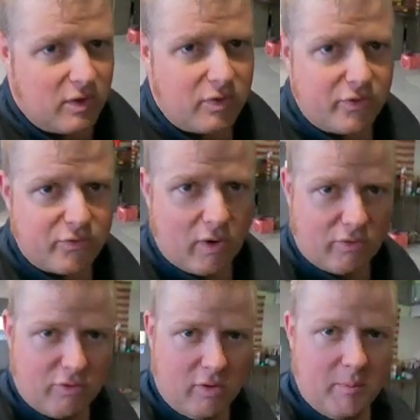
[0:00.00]
the
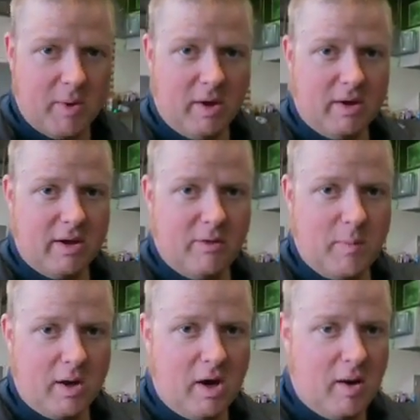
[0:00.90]
structural ability has
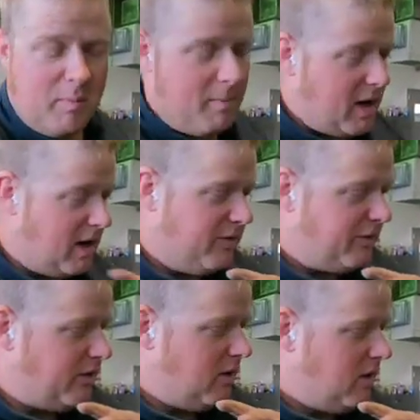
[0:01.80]
been
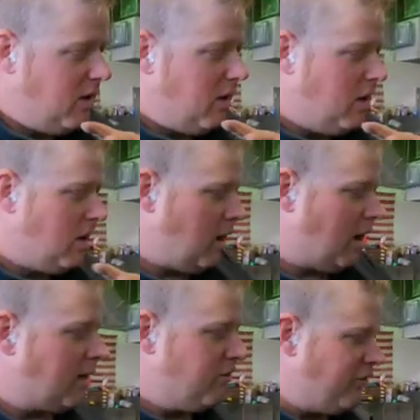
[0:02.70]
compromised,
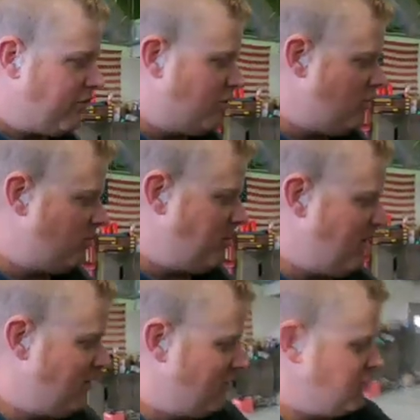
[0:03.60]
I could just do
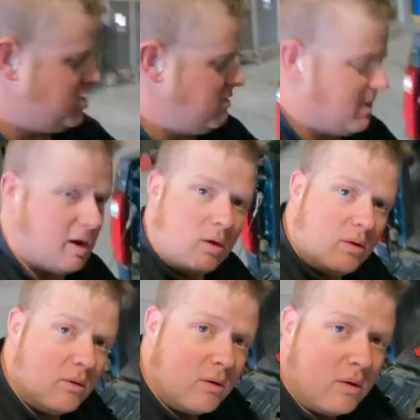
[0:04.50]
pieces of sheet metal
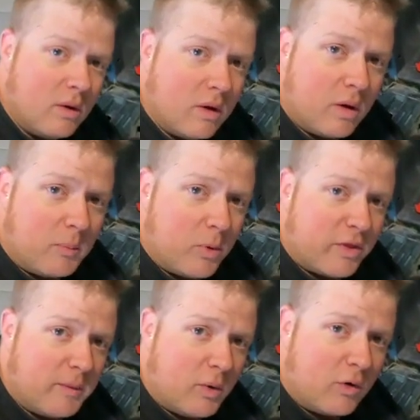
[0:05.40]
and put
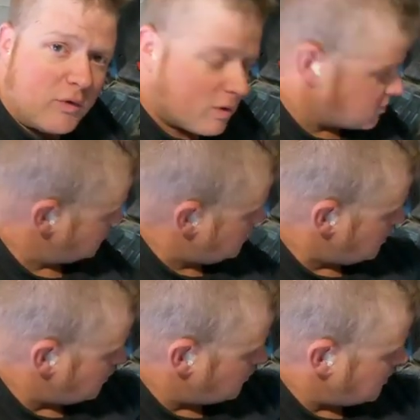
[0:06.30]
them over
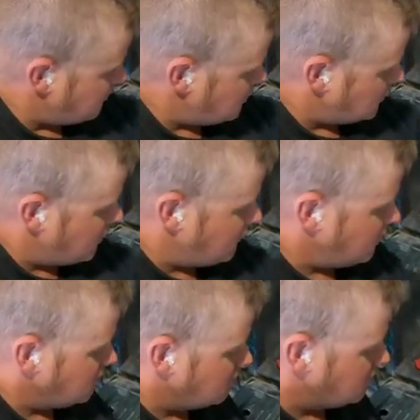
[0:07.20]
and rivet
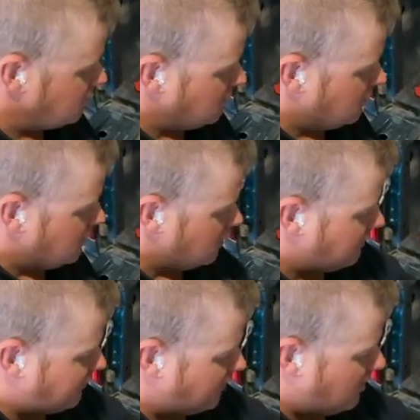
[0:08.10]

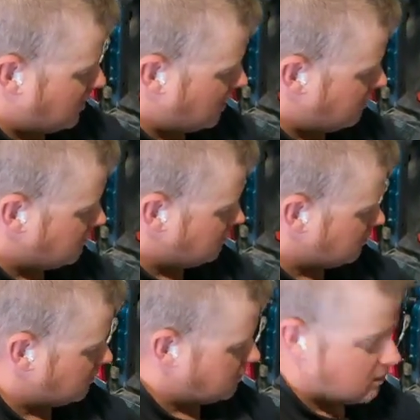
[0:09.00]
and some
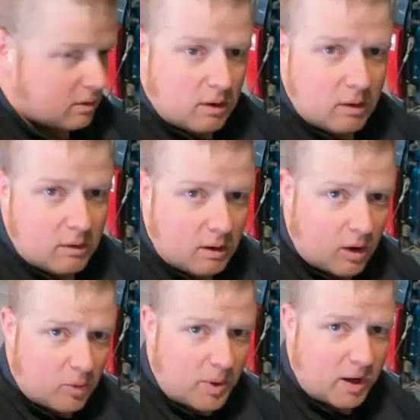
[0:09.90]

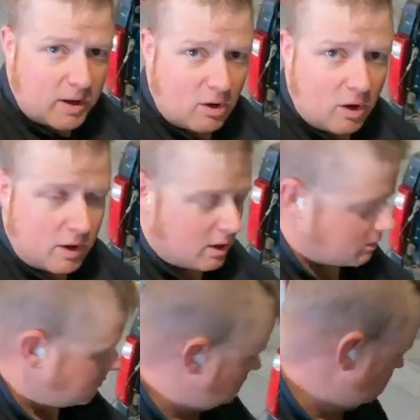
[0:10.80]
auto body caulking
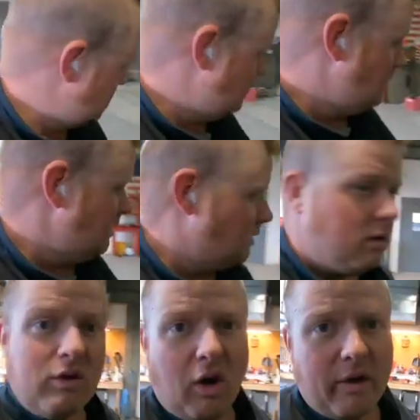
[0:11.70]

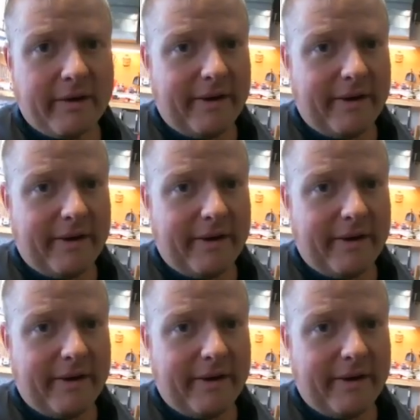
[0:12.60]
and call it a